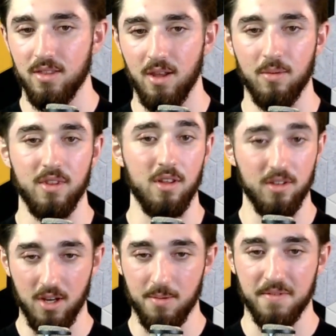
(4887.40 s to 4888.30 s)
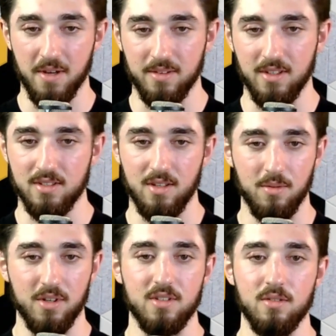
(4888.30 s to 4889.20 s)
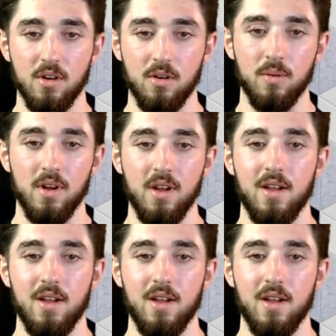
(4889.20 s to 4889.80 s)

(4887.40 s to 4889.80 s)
They only care about 5 things. They want to know